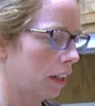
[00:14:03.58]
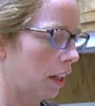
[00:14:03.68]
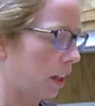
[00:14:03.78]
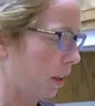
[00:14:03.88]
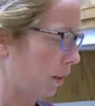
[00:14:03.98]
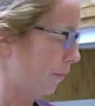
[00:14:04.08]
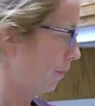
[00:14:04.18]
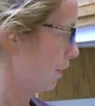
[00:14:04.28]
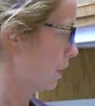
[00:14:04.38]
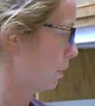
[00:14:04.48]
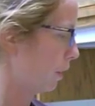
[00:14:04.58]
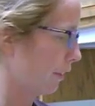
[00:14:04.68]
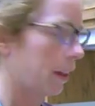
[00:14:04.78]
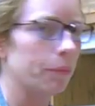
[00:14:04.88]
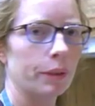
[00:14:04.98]
So
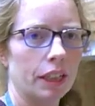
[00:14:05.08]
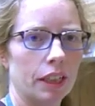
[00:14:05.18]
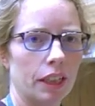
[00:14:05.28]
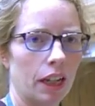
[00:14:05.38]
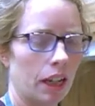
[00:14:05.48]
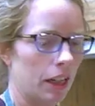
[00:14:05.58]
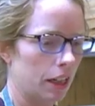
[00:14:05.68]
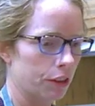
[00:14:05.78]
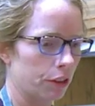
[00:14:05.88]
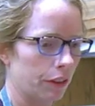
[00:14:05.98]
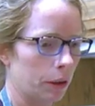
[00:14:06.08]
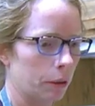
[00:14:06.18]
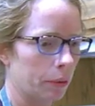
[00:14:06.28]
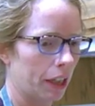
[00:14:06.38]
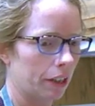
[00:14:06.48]
I've got me a
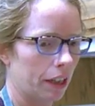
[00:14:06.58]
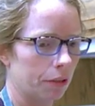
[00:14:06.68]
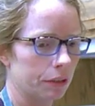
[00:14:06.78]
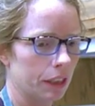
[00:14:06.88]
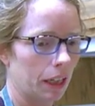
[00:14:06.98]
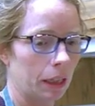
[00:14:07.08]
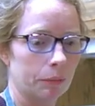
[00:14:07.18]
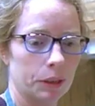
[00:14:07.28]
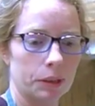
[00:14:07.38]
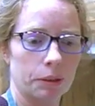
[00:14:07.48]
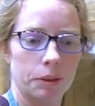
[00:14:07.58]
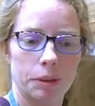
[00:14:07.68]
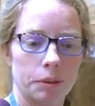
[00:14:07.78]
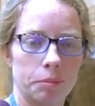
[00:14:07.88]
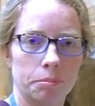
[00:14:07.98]
serving platter out and I'm just going
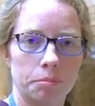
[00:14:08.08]
to,